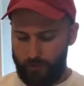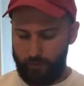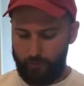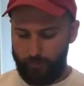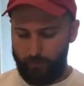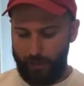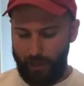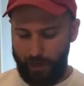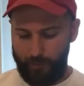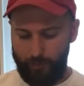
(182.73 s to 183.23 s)

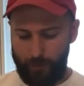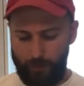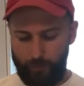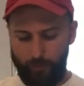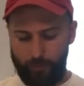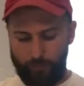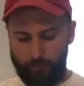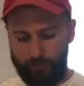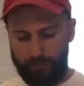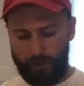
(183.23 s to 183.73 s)
black
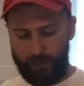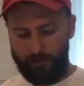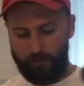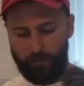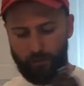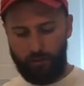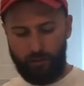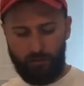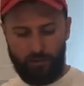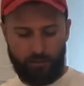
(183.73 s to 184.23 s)
pepper
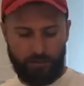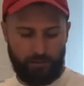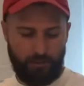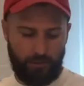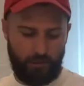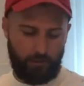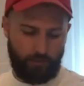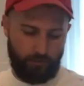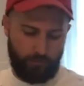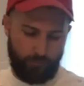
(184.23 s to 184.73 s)
flavor in the
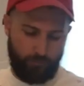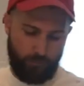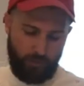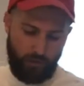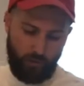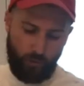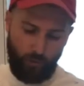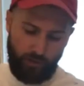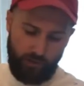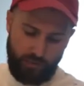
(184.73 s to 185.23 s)
steak.
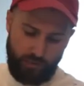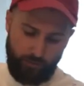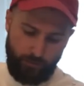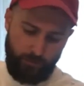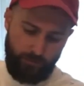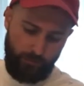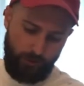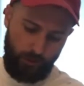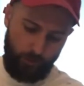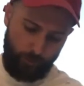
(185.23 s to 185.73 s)
You want it to be very